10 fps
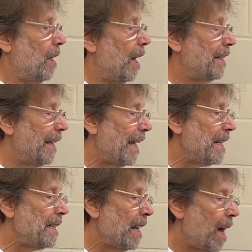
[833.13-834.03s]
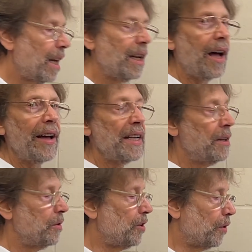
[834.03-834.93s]
an
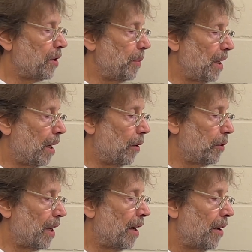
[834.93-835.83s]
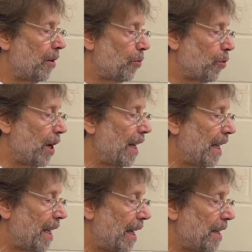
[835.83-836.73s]
inline document holder
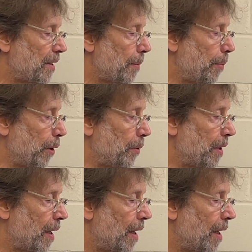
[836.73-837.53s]
really is a boon.